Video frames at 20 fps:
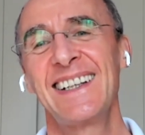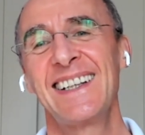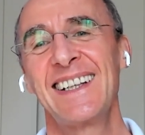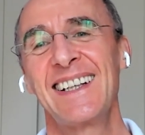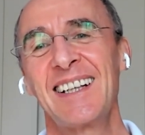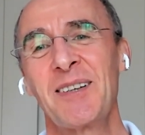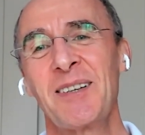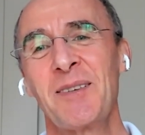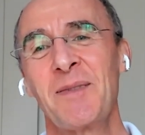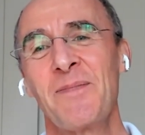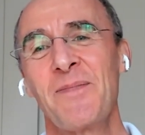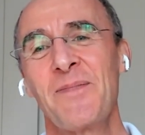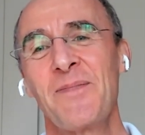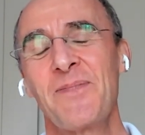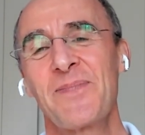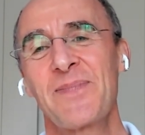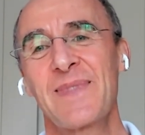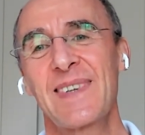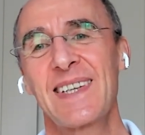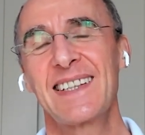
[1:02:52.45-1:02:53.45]

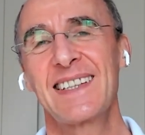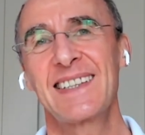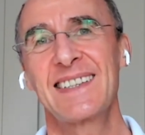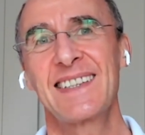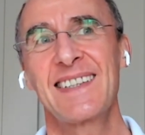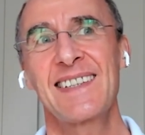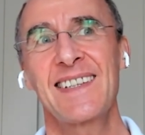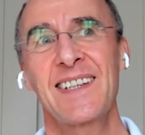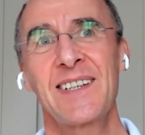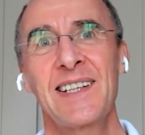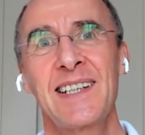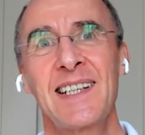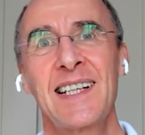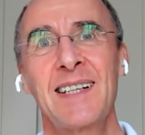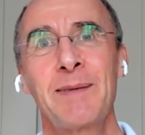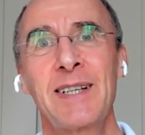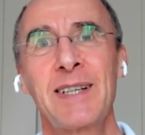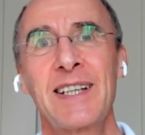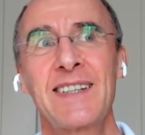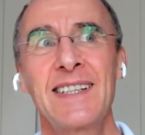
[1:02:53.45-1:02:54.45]
Um, so yeah,
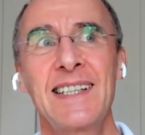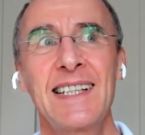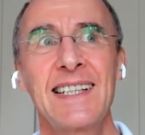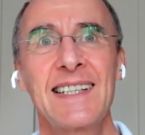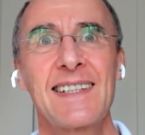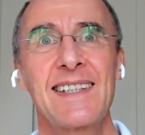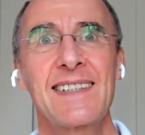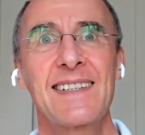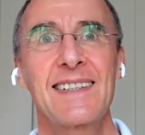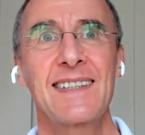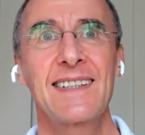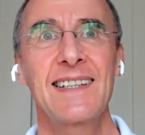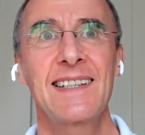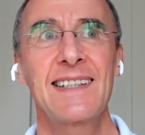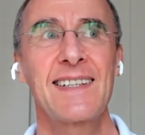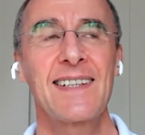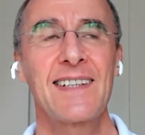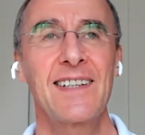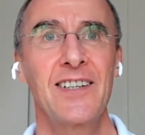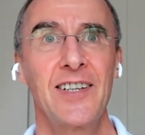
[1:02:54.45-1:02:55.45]
I mean, I think it's
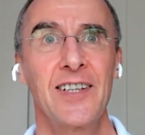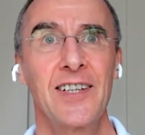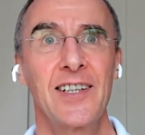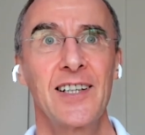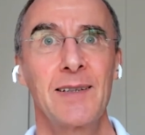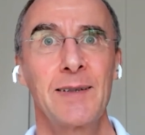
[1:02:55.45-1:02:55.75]
it's hard.